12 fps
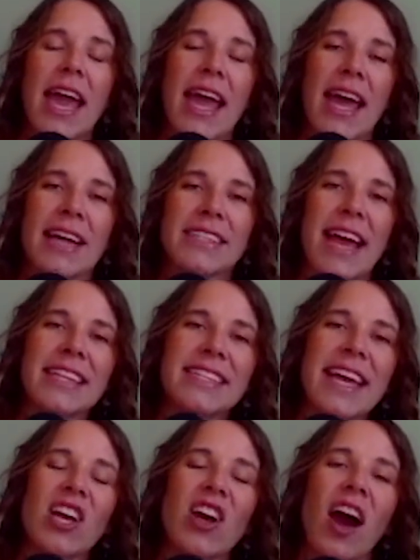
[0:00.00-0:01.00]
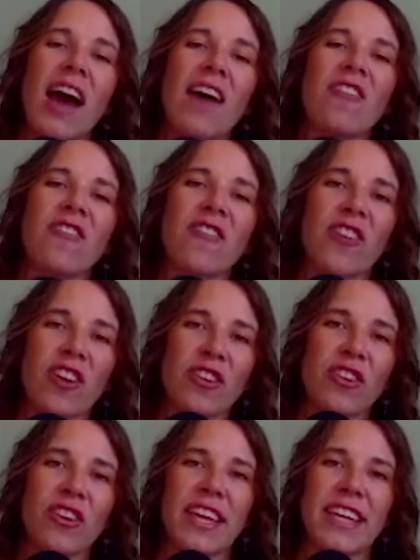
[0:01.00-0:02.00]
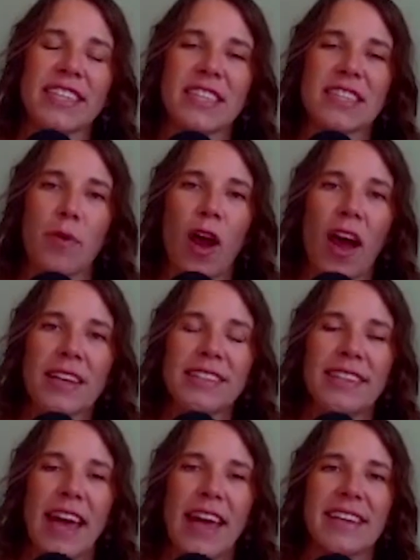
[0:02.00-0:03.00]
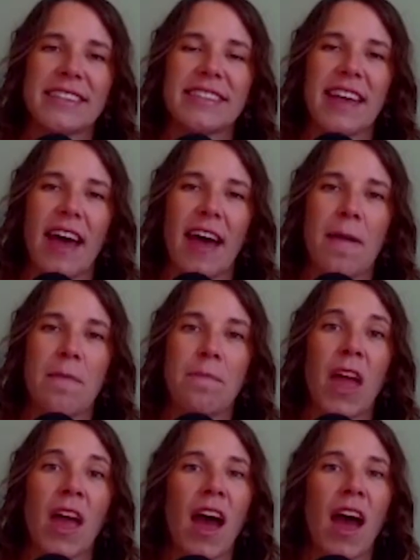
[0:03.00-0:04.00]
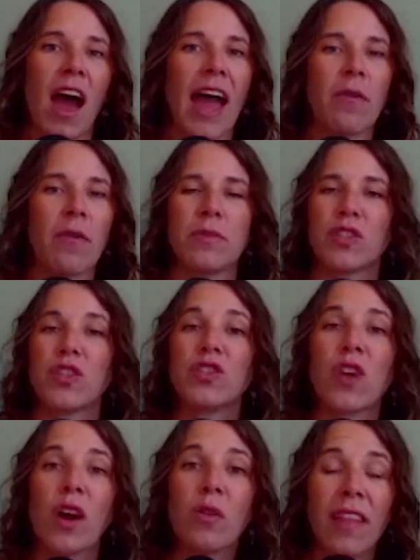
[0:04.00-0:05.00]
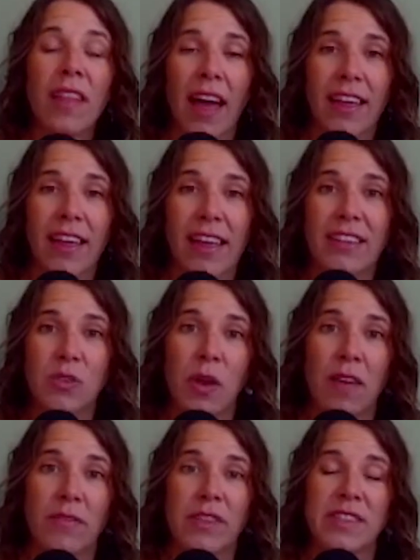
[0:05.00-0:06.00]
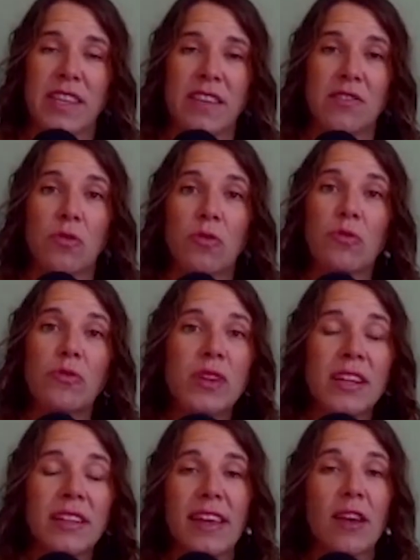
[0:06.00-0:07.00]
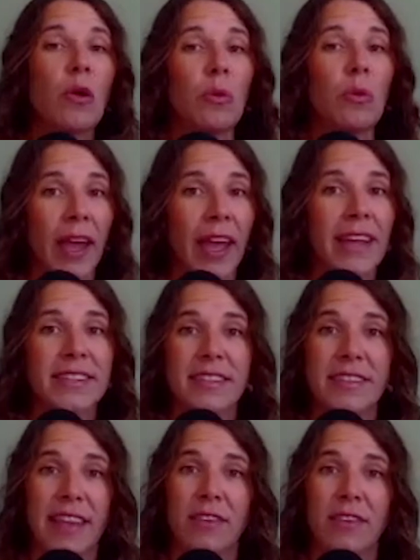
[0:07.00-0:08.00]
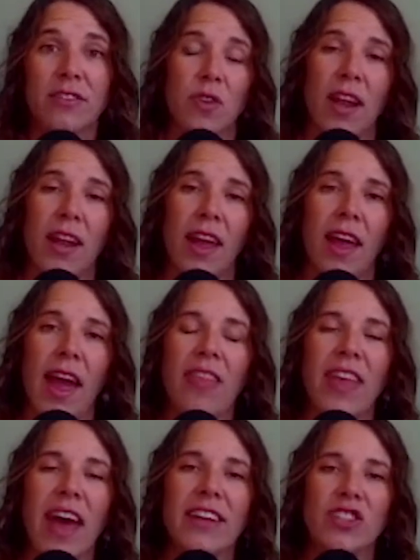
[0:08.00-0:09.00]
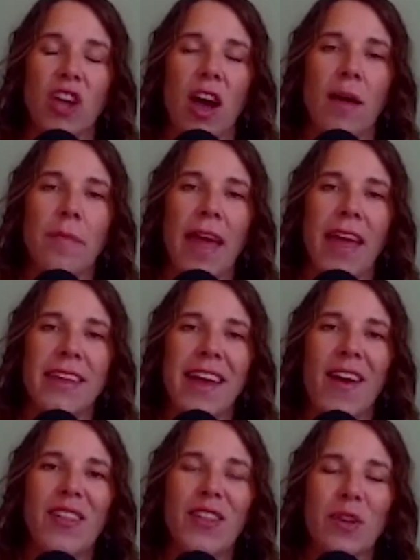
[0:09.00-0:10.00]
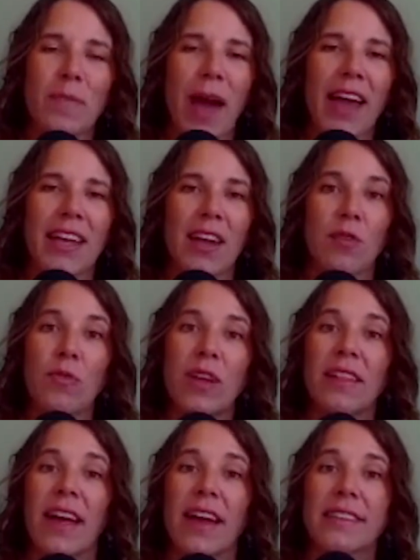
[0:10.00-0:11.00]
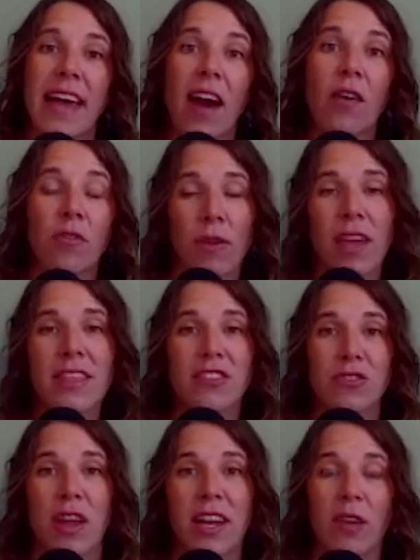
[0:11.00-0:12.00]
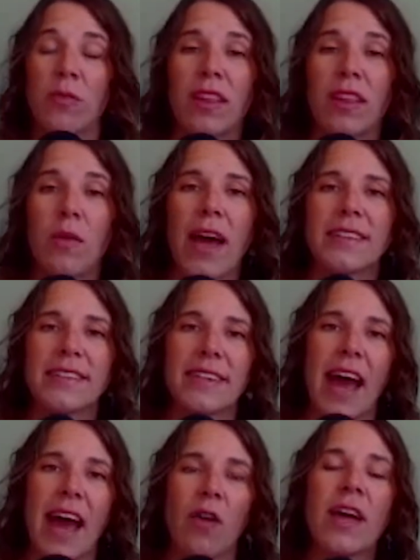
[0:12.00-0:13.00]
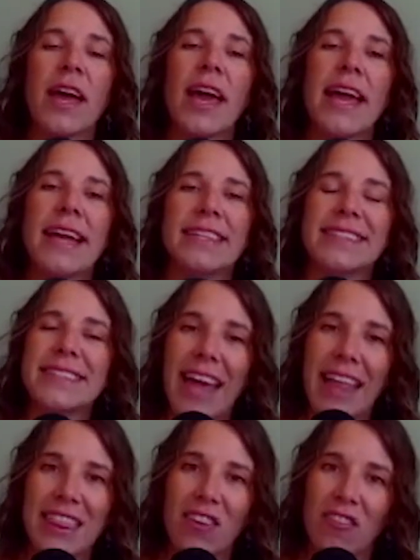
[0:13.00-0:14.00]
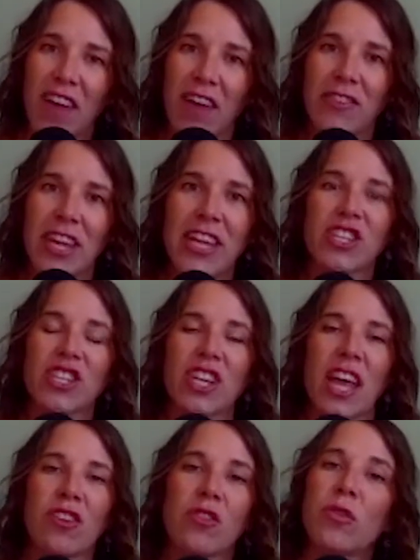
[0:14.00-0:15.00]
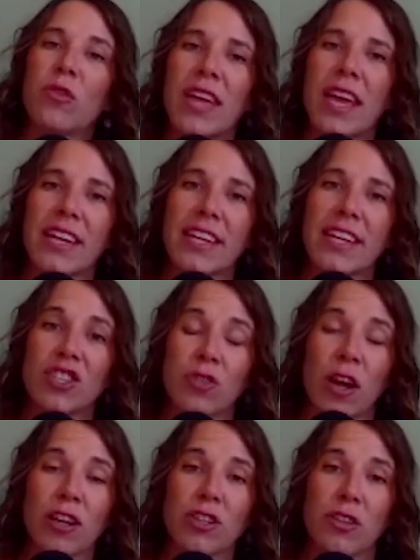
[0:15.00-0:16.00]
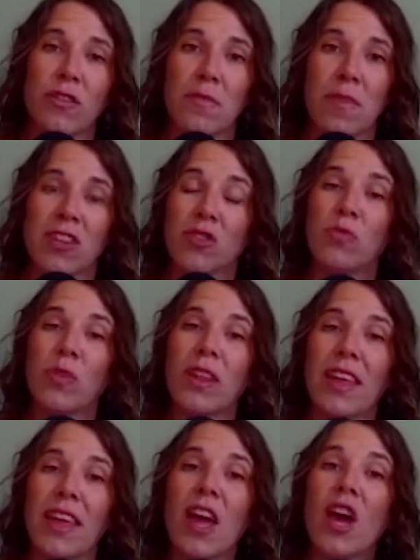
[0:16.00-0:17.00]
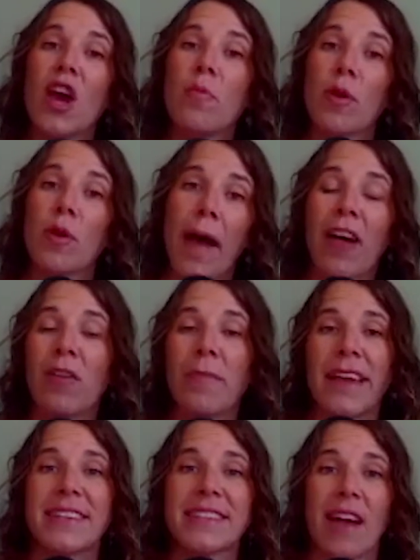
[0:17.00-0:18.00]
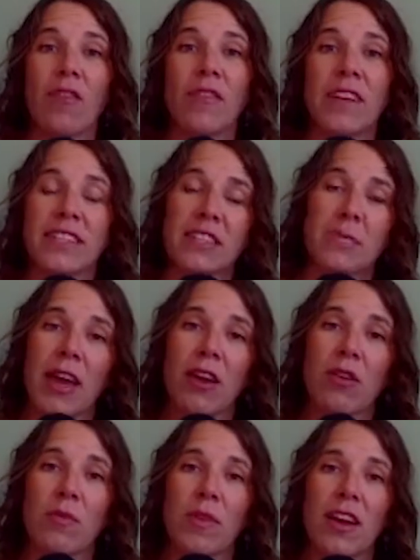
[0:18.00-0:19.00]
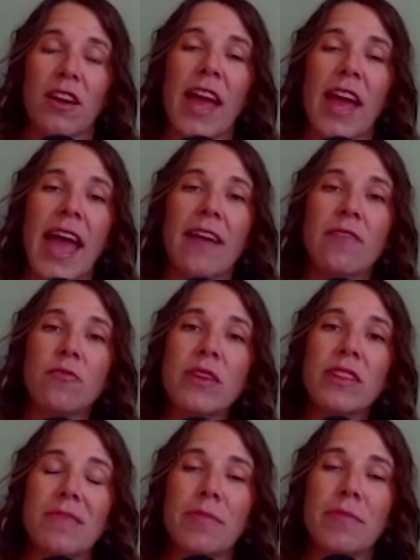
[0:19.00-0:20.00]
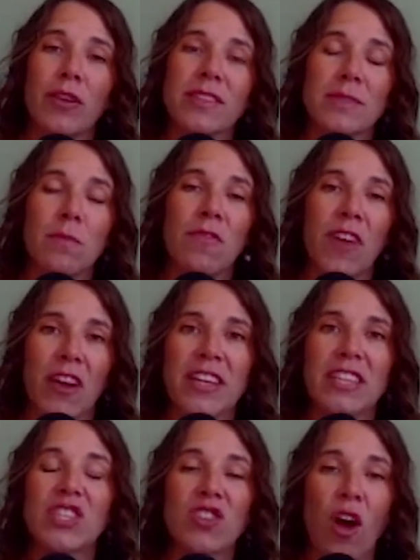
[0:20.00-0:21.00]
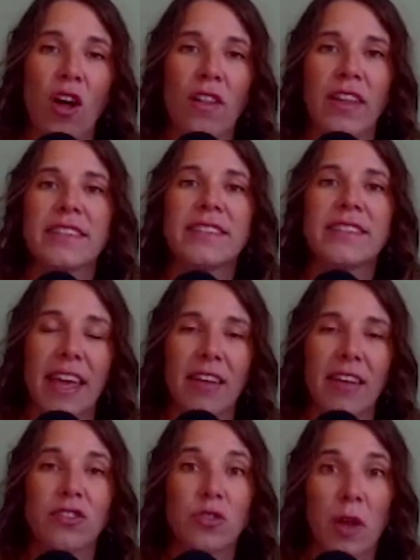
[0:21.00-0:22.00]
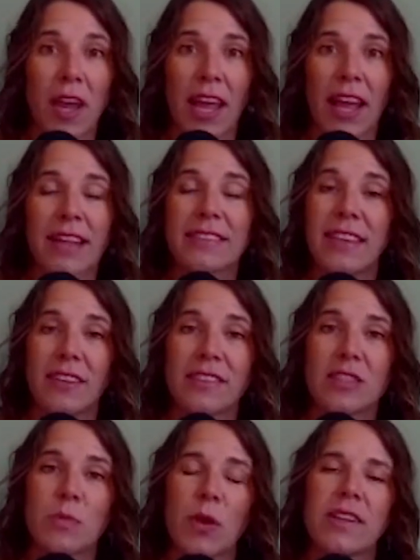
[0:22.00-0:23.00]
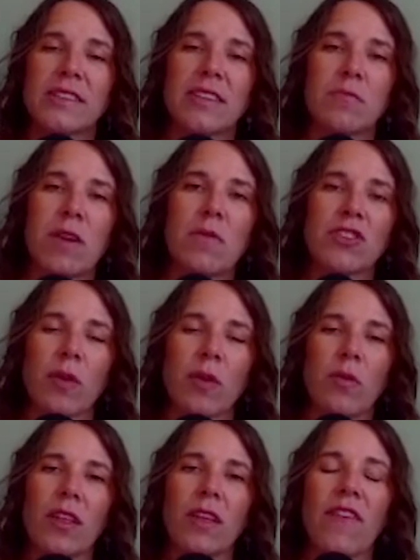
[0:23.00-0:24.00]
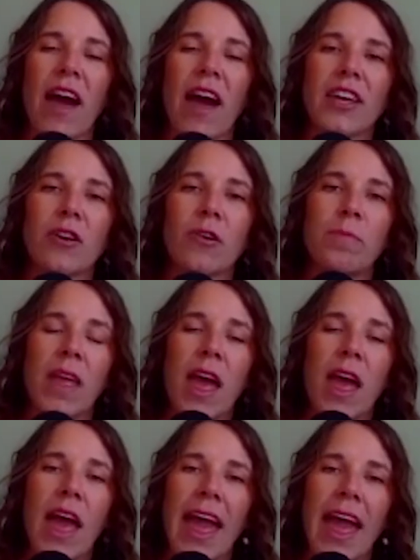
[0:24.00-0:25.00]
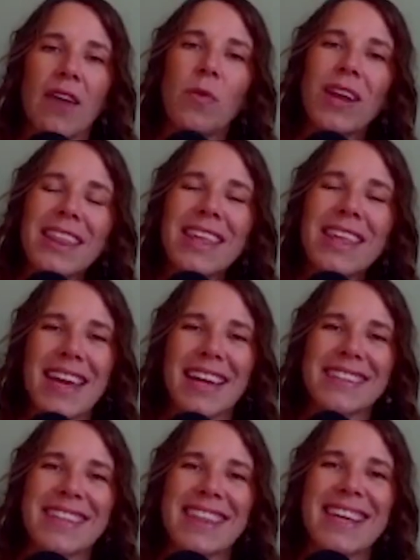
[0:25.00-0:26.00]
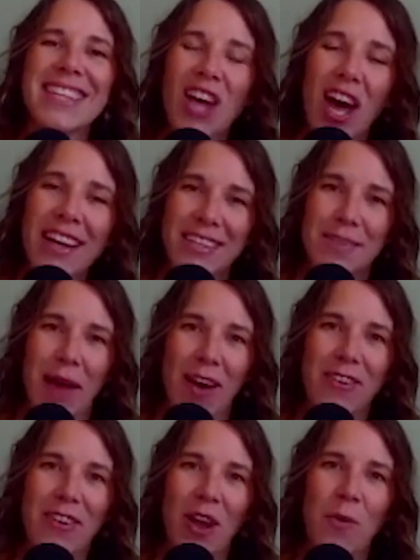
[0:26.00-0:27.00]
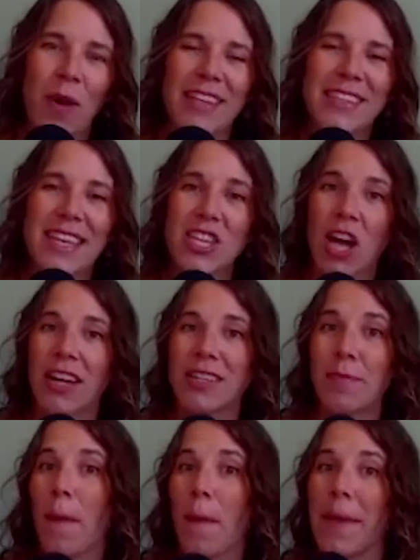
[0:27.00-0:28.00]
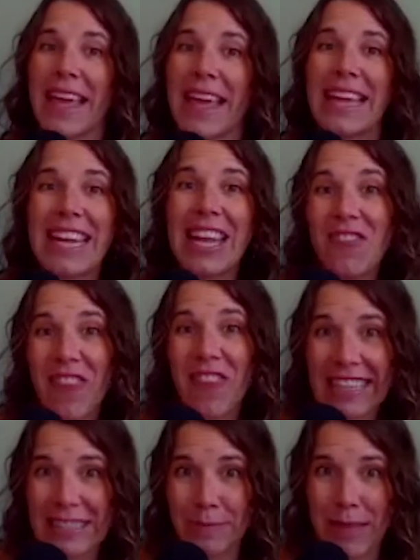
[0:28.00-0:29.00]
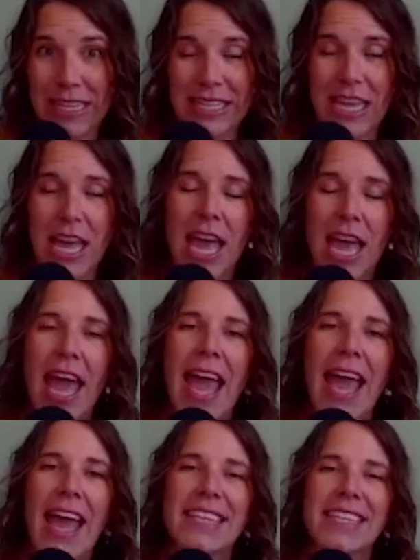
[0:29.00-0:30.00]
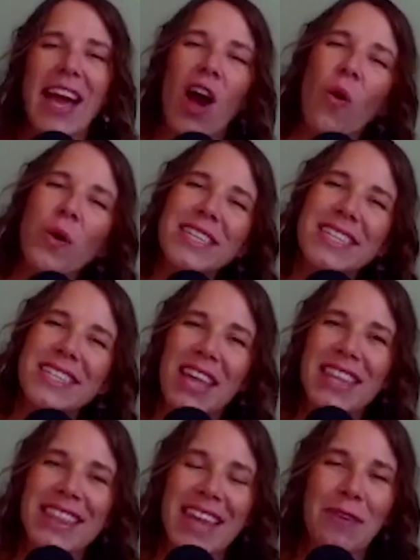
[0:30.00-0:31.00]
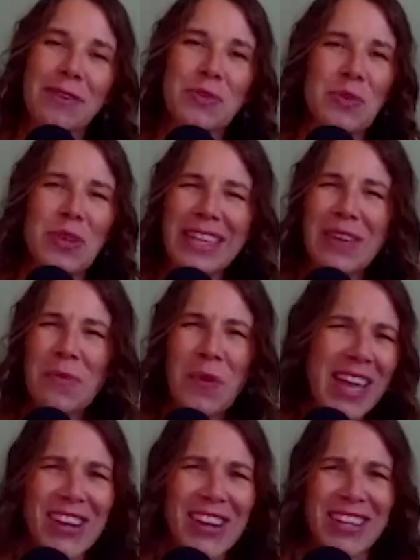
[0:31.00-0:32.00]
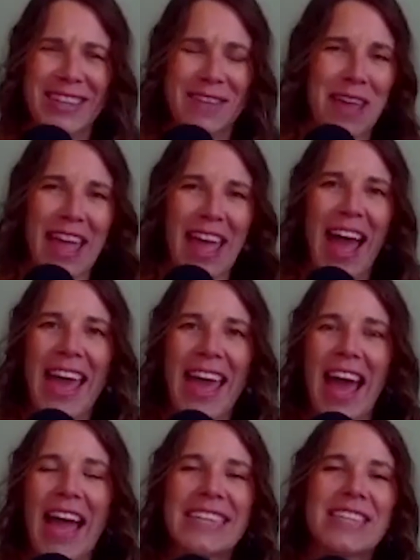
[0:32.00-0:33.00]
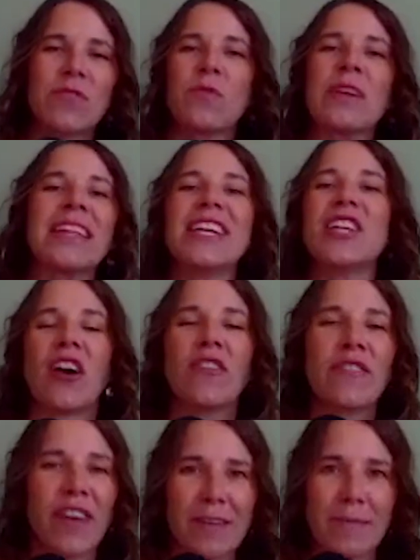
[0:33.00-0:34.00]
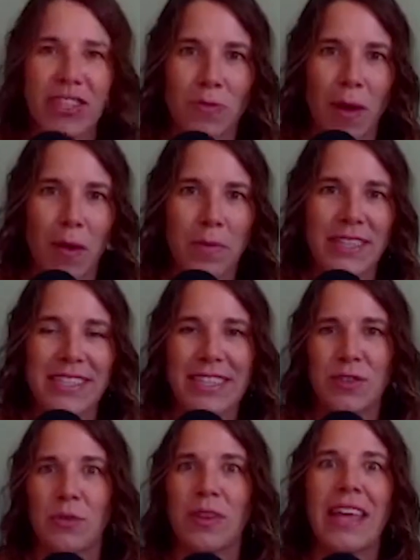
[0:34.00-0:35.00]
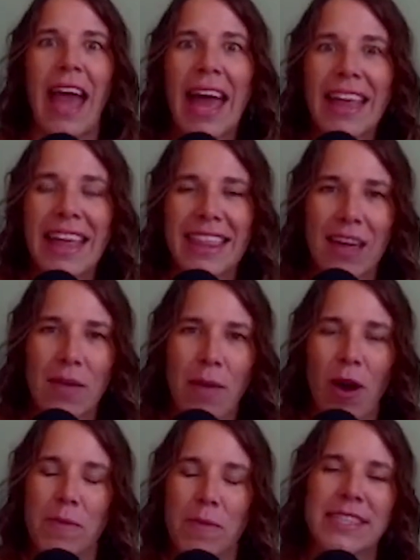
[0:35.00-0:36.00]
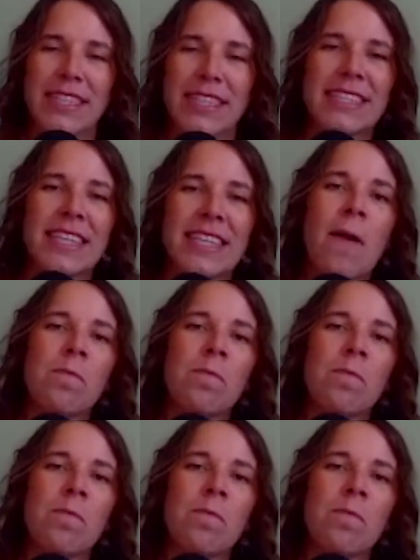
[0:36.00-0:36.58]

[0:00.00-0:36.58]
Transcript: And as I got further into the process, I was so lucky to have received really great sales training at that job. And now I look back and I realize how great the training really was and how it set the foundation and created a structure for me to really propel myself into my career, and really built some very solid sales training and sales experience in me, which I really value. And one of the things that they talked about was they talked about making an investment. And I always thought that that was really weird to me. I didn't really know very much about business, or really anything about business.